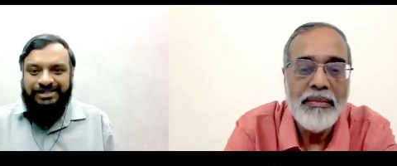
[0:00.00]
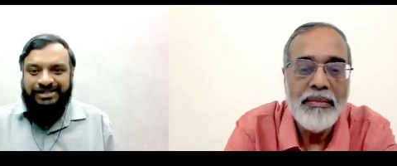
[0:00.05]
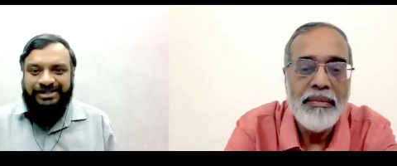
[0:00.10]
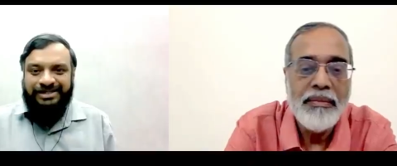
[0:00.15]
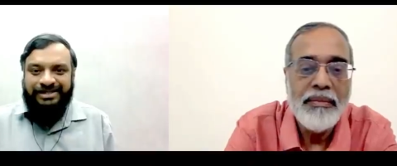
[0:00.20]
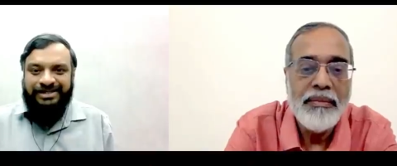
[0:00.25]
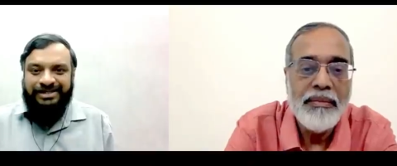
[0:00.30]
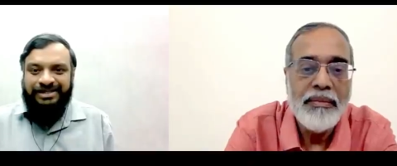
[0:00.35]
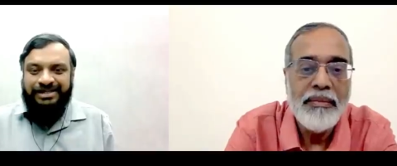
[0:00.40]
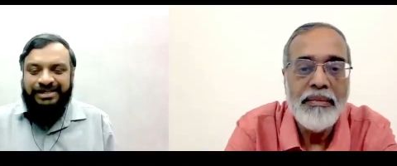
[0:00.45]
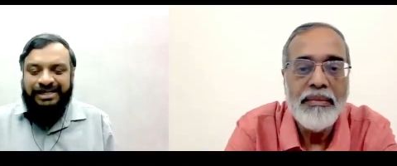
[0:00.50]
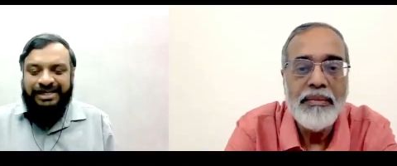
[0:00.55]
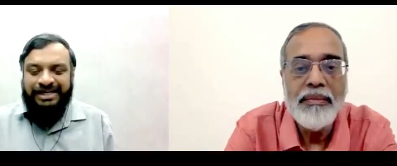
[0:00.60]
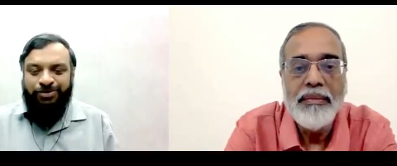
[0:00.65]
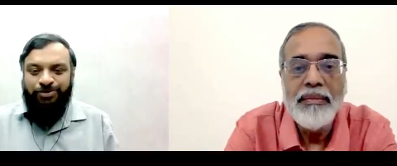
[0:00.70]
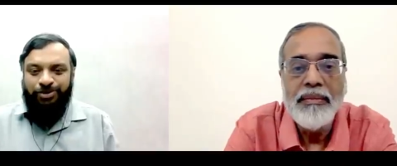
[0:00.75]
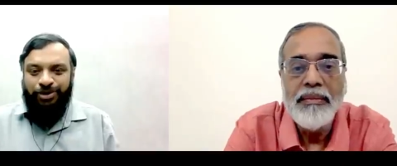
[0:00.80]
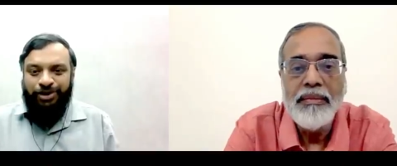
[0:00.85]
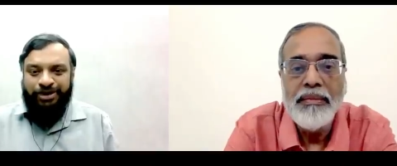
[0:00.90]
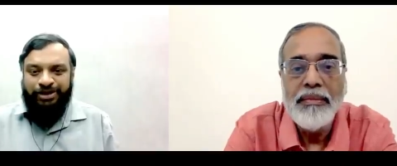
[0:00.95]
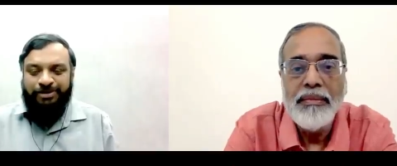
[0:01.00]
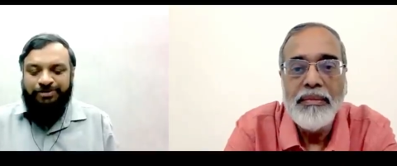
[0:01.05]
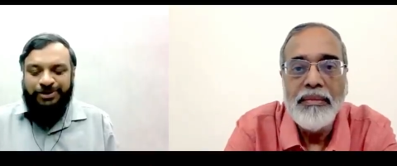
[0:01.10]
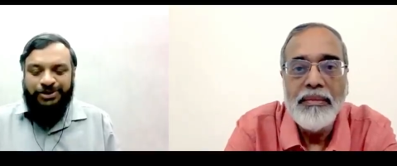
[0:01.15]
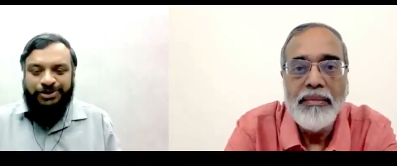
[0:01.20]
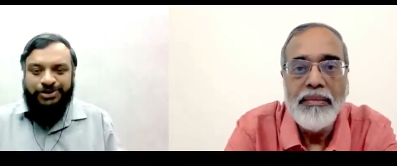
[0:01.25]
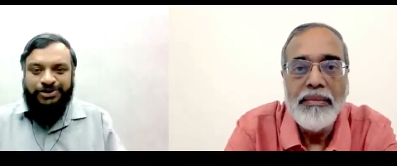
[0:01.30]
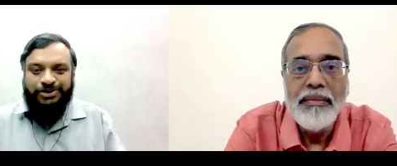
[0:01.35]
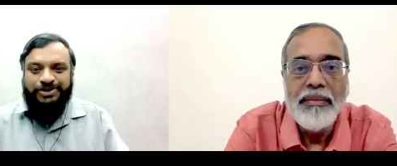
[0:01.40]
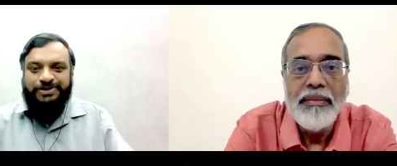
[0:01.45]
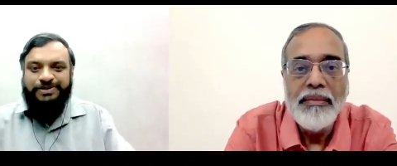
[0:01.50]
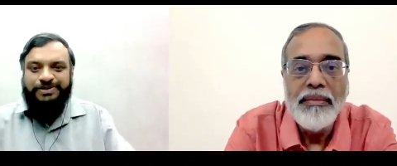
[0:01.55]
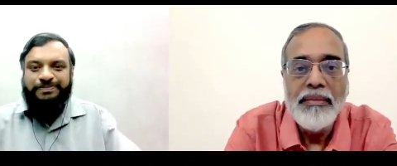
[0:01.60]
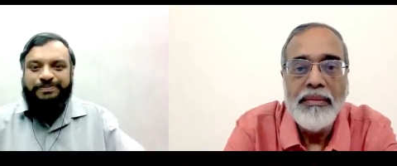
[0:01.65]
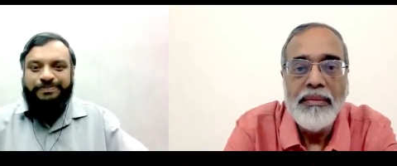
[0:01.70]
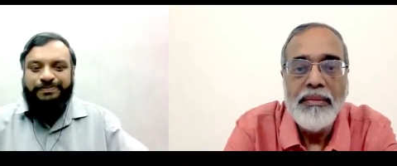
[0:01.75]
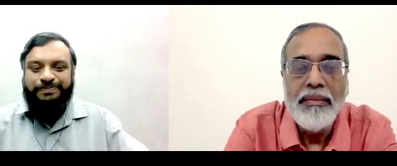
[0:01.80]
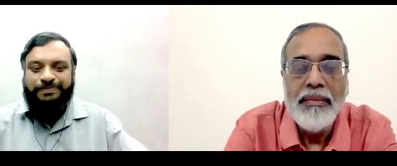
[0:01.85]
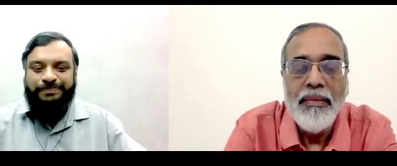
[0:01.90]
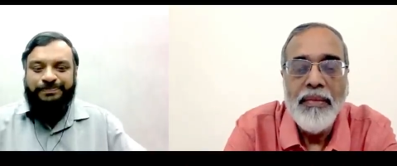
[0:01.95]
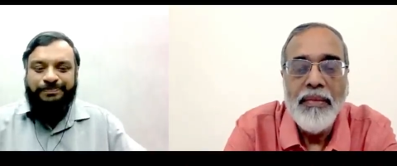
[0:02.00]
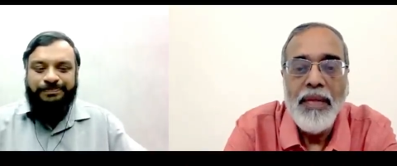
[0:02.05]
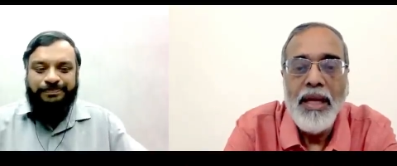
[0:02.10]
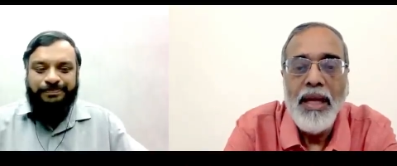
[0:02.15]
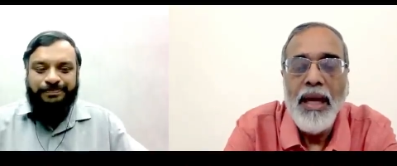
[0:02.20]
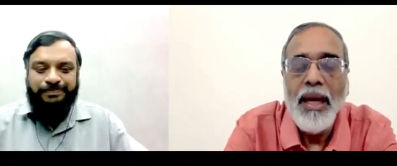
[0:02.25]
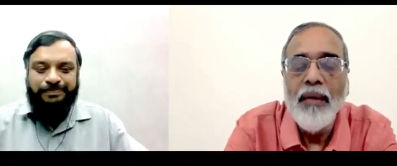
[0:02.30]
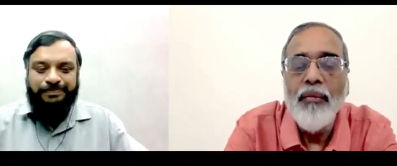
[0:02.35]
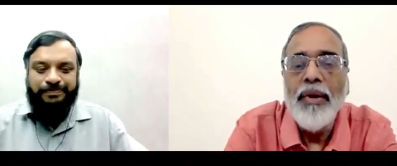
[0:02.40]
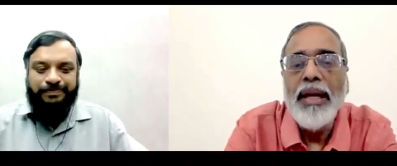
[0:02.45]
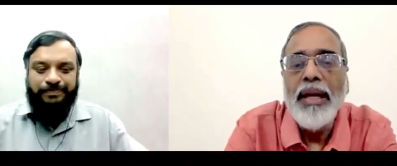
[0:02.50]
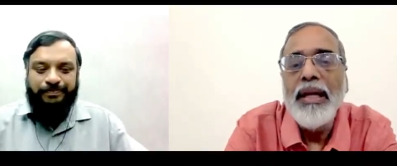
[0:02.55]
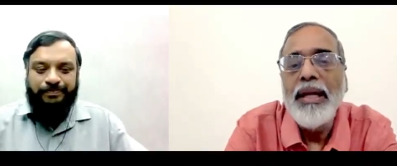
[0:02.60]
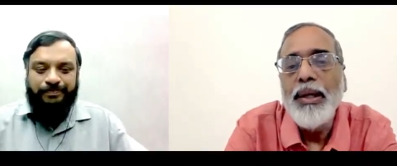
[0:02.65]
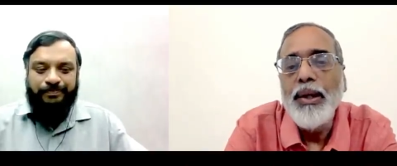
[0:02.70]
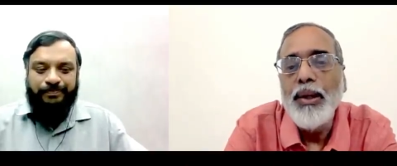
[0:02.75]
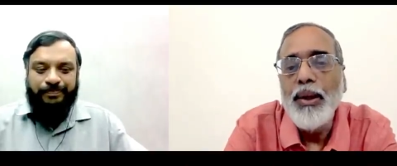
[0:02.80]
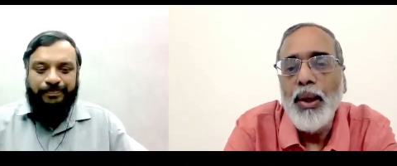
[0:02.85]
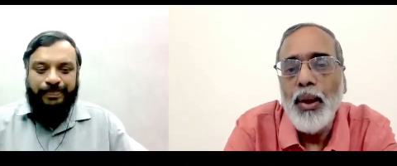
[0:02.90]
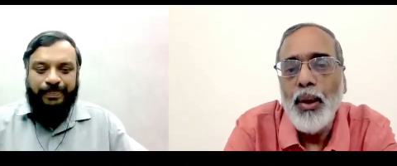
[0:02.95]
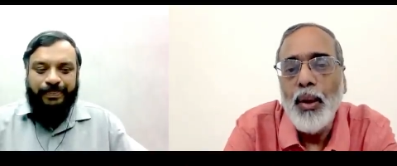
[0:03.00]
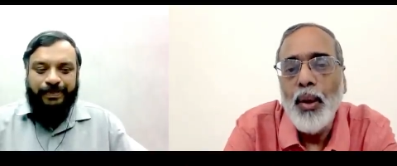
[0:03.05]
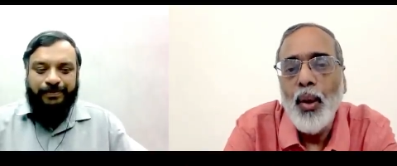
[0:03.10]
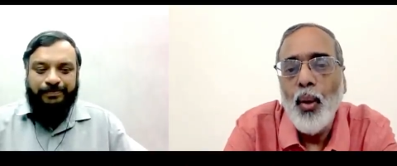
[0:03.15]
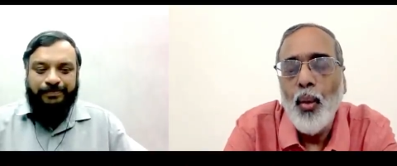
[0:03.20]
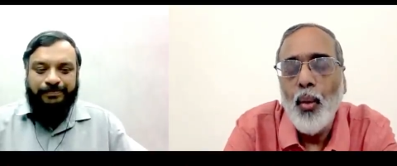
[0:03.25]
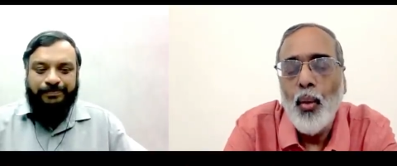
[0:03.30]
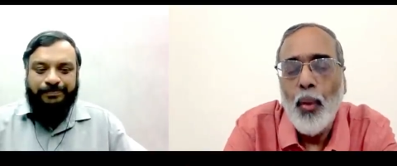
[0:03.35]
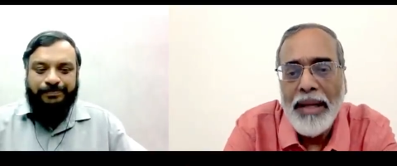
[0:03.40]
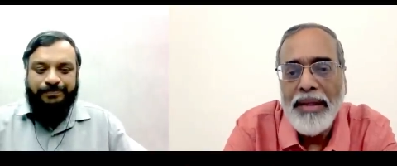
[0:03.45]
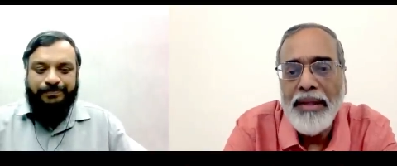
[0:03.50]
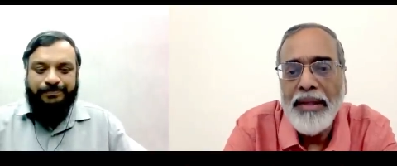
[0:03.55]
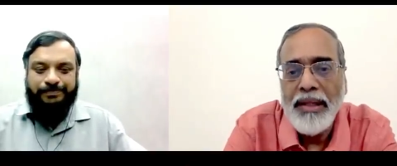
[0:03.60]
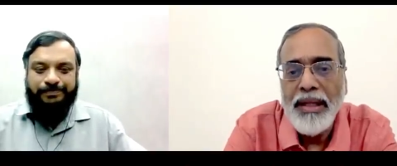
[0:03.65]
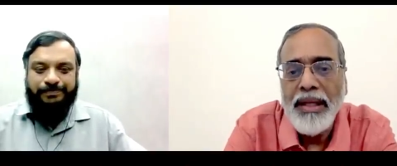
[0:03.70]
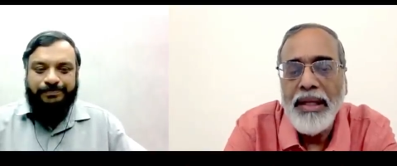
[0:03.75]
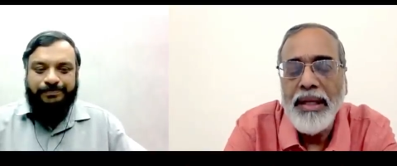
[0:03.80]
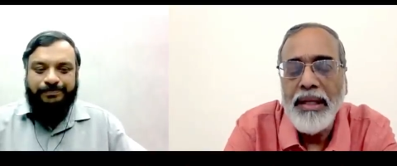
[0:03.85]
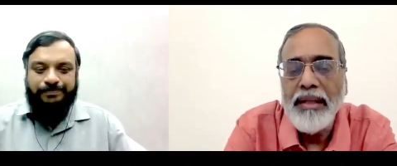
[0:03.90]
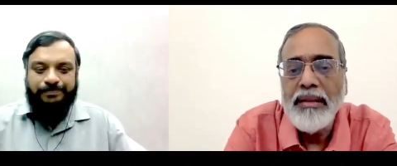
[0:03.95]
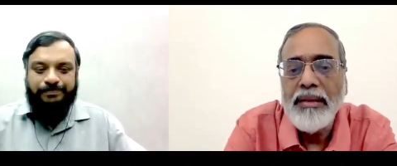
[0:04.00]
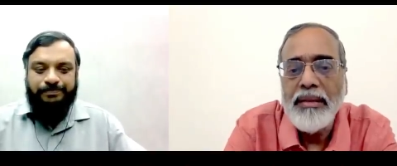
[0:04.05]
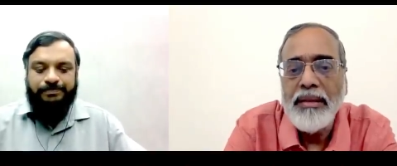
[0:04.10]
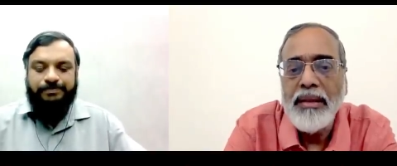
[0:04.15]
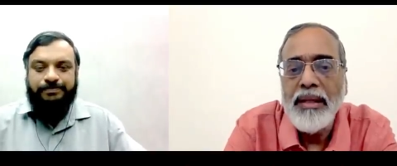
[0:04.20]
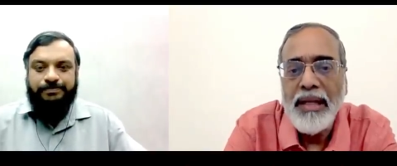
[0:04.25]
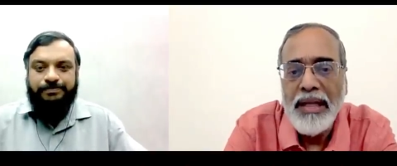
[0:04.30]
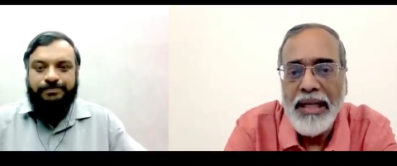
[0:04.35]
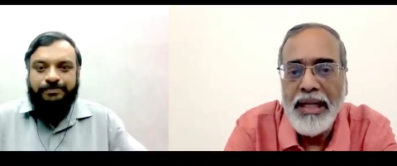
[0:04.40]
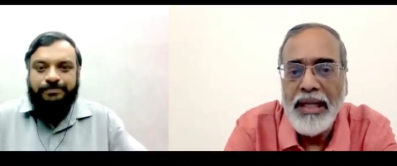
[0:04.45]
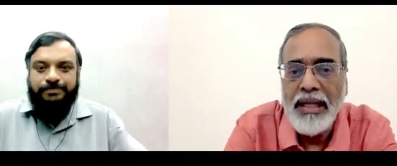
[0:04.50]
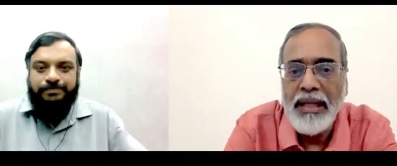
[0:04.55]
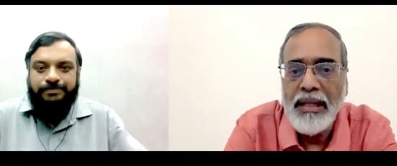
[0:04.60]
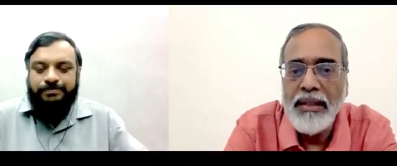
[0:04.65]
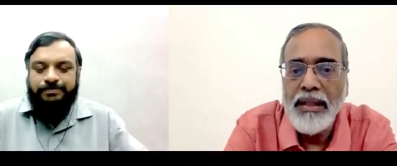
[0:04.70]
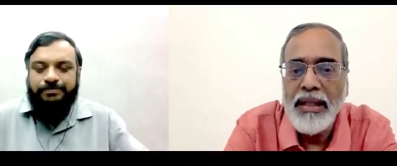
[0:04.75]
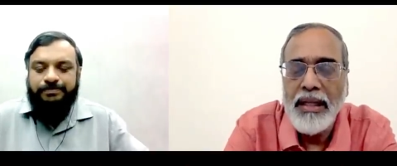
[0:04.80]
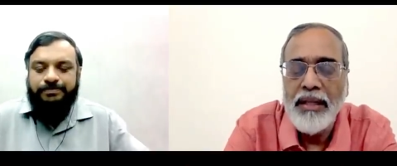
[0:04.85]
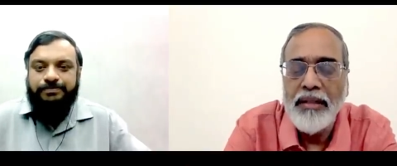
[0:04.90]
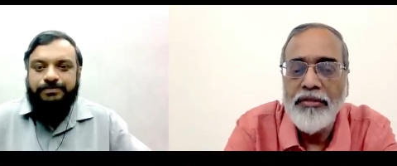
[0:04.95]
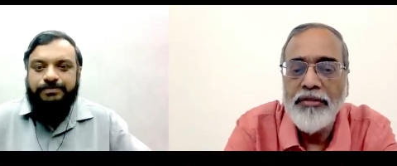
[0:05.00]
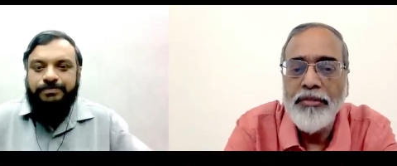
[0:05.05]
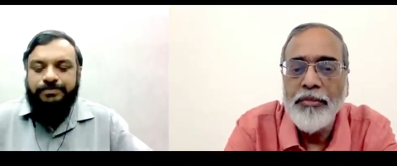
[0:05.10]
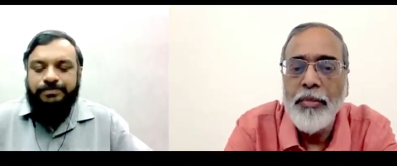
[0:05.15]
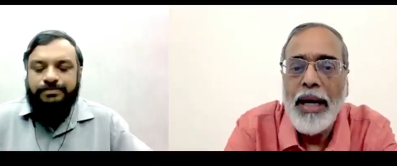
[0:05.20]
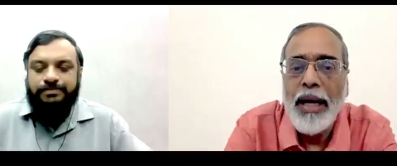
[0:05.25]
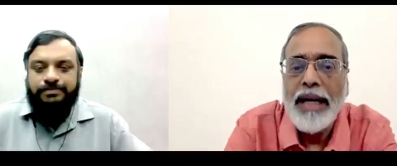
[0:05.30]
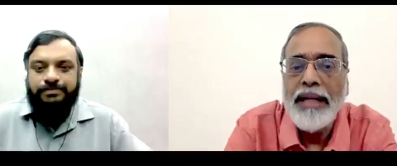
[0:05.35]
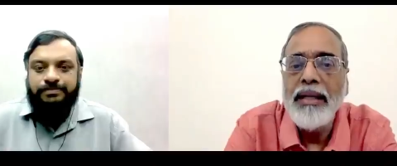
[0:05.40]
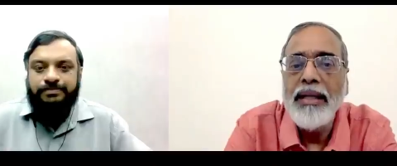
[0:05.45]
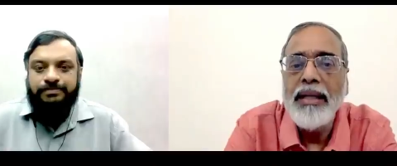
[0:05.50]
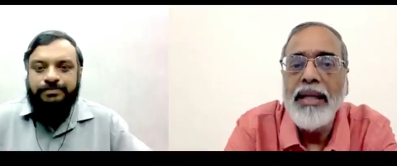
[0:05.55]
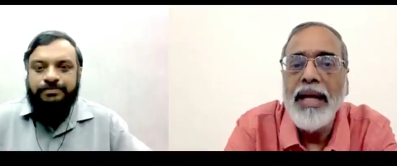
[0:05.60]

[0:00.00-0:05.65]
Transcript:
Speaker 1: in the deal and what are the positions?
Speaker 2: Well, you know, one thing is clear, that if Biden